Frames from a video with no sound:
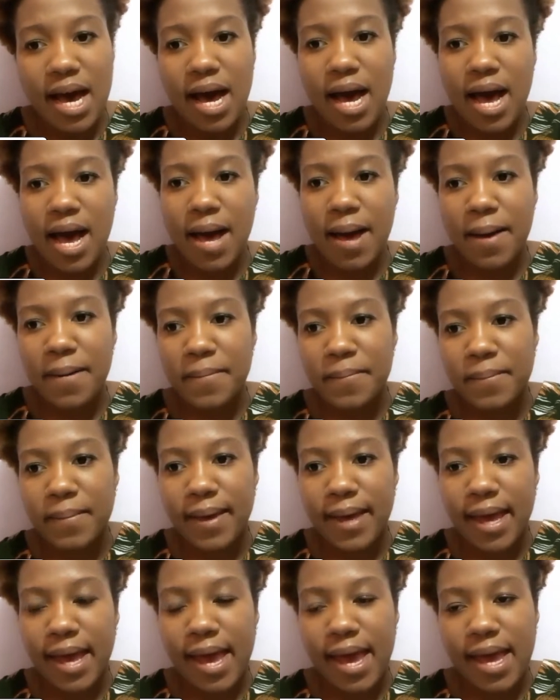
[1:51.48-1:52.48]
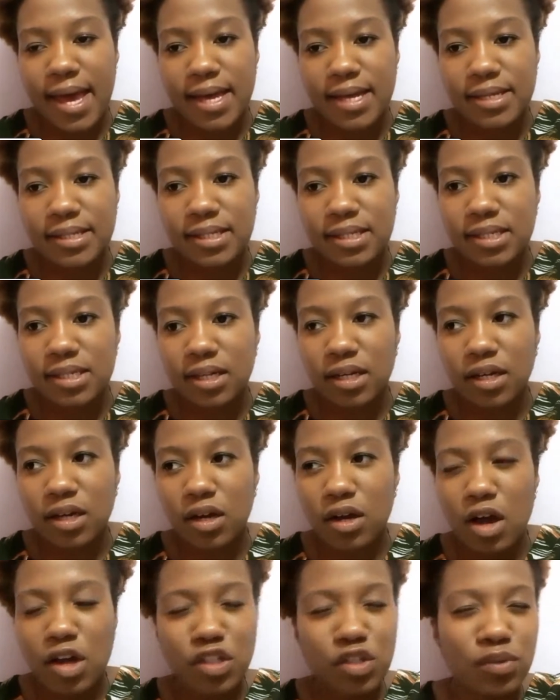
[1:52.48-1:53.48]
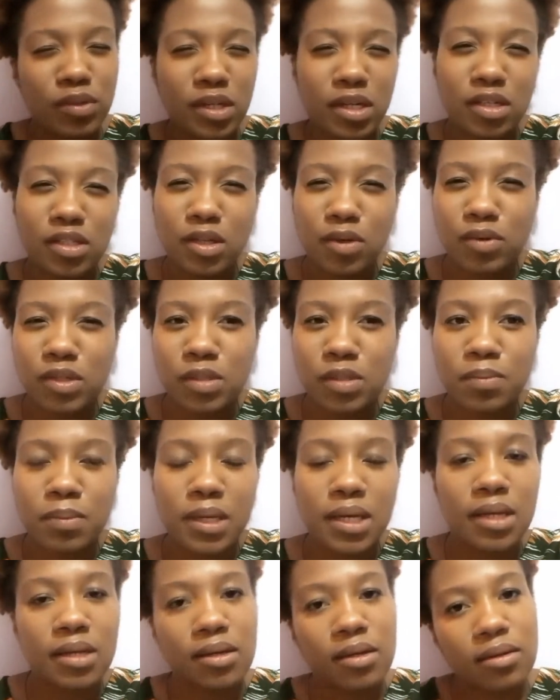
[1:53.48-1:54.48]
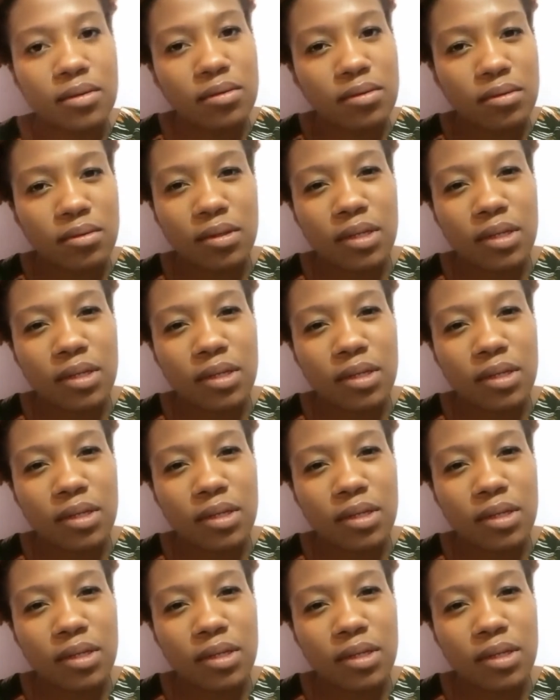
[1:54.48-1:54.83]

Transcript: And Costa Rica has always been